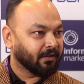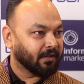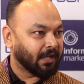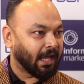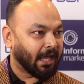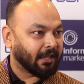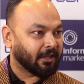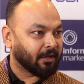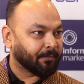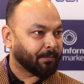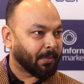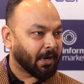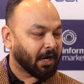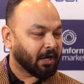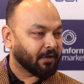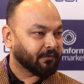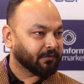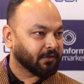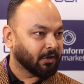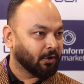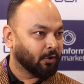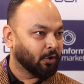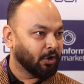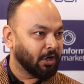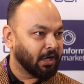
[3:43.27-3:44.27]
As a part of
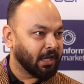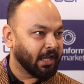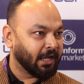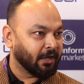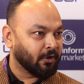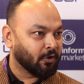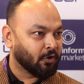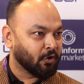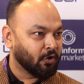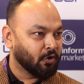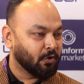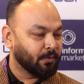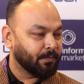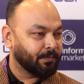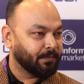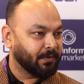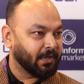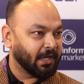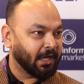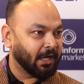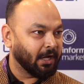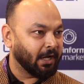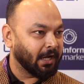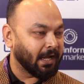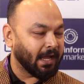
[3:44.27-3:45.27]
the holding group,
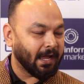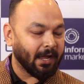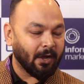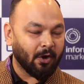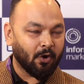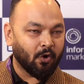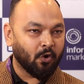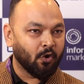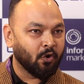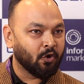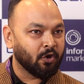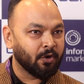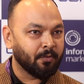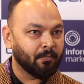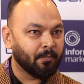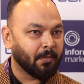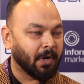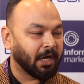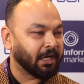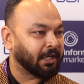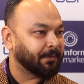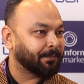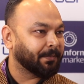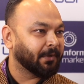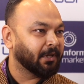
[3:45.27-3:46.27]
they own
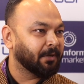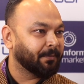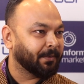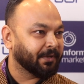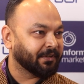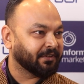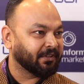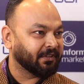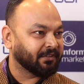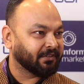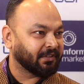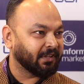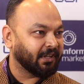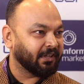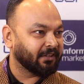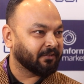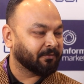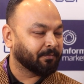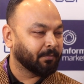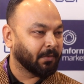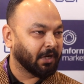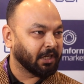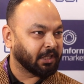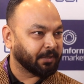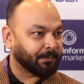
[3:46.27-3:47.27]
multiple businesses,
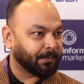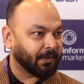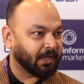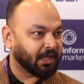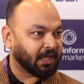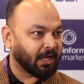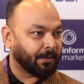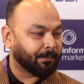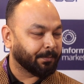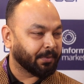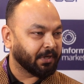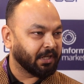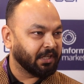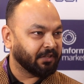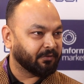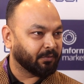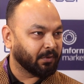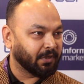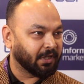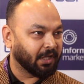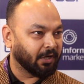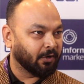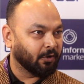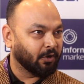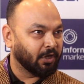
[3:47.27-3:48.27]
multiple companies
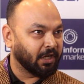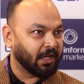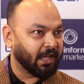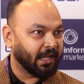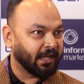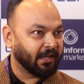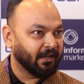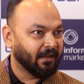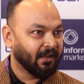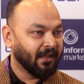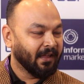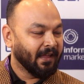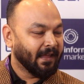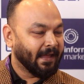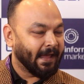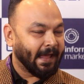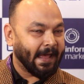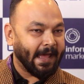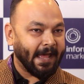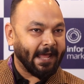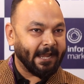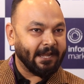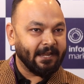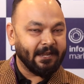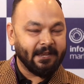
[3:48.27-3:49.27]
when they're holding,
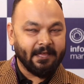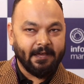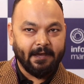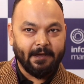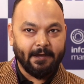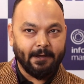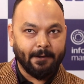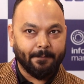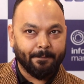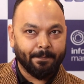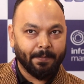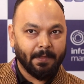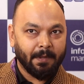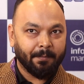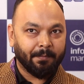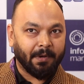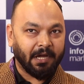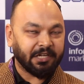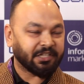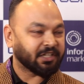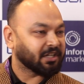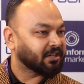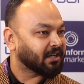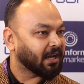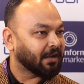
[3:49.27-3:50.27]
and uh,
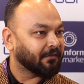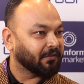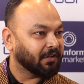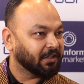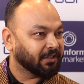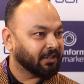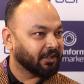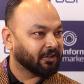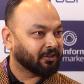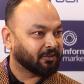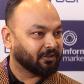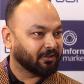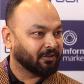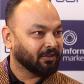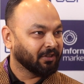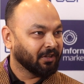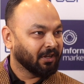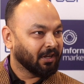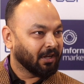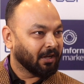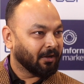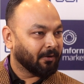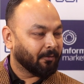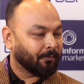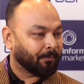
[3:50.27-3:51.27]
Pasha Travels is
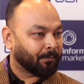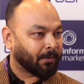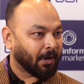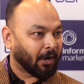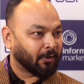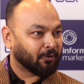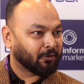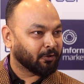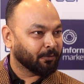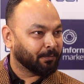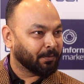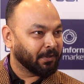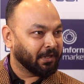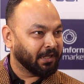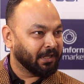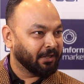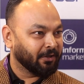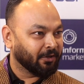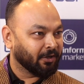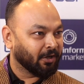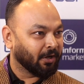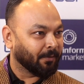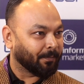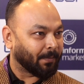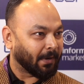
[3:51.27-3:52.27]
proud to be
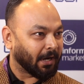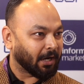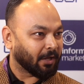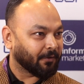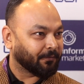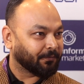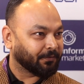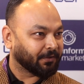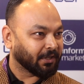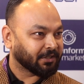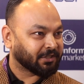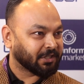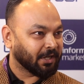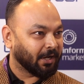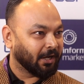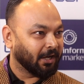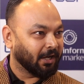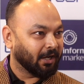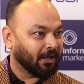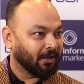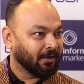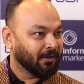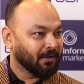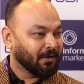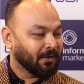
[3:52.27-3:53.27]
you know part of such
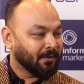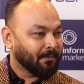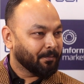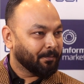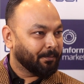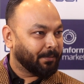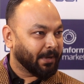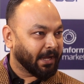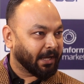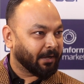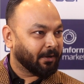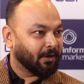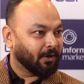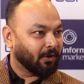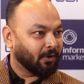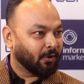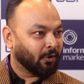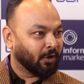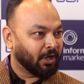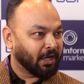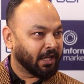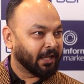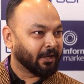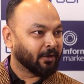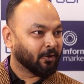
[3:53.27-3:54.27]
a big
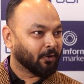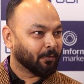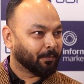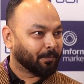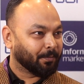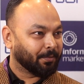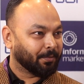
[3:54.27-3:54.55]
holding group.